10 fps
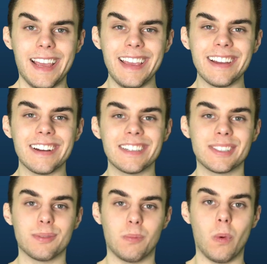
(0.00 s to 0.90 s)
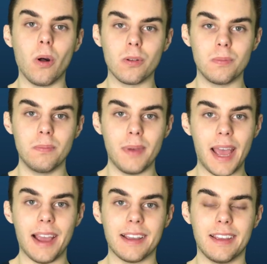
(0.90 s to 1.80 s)
Hey guys, welcome
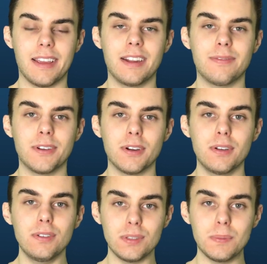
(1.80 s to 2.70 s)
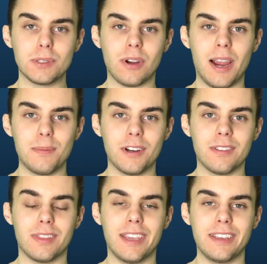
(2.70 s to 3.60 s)
back. And if you're a new subscriber,
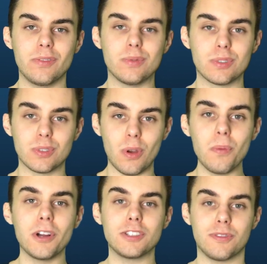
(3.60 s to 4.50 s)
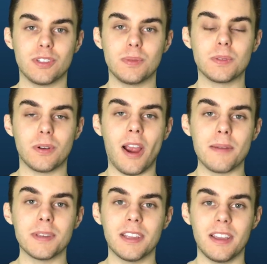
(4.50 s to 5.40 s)
thank you so much for
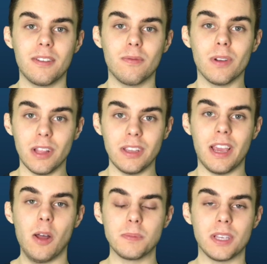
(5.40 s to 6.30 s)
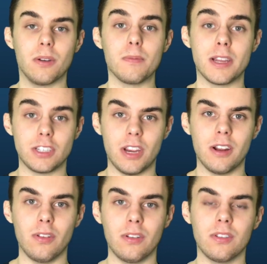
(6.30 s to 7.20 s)
subscribing. It really helps out my
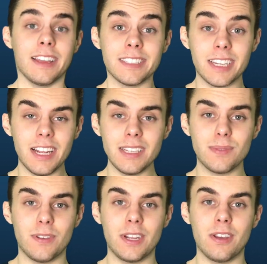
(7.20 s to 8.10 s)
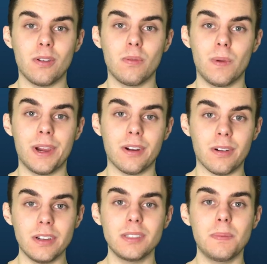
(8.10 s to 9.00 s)
channel. In today's video, we are
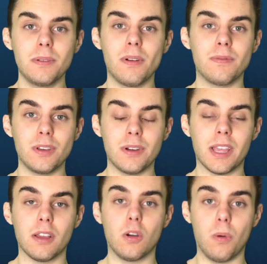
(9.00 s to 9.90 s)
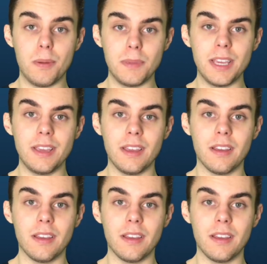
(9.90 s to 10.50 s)
going to be reviewing Quibi.